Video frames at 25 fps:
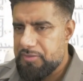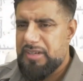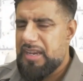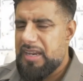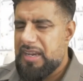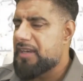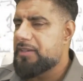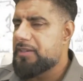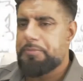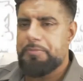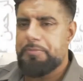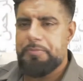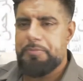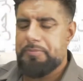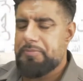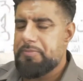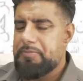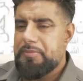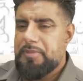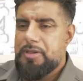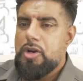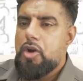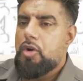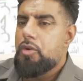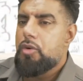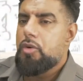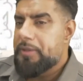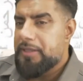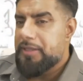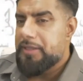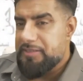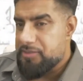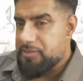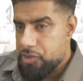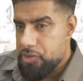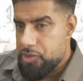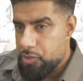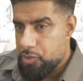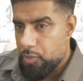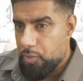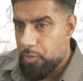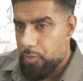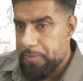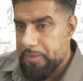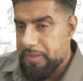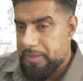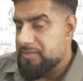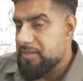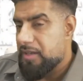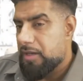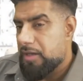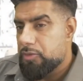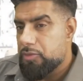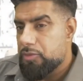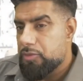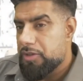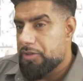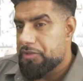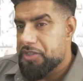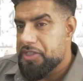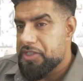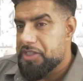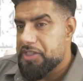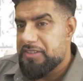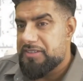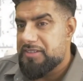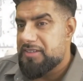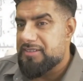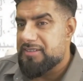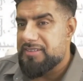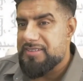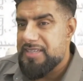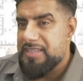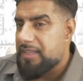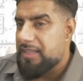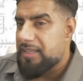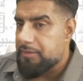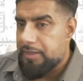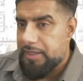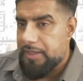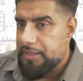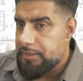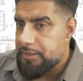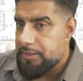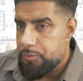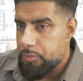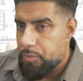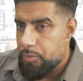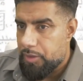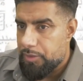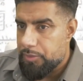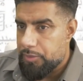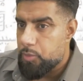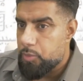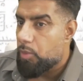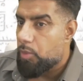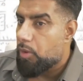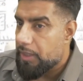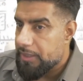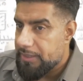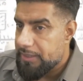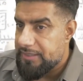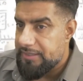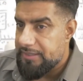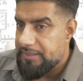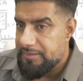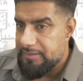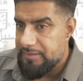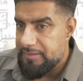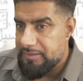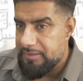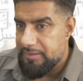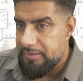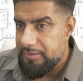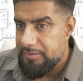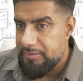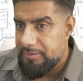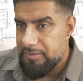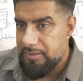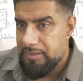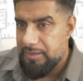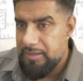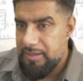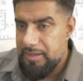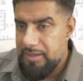any nobody's sure because Harun al-Rashid didn't tell anyone why he did it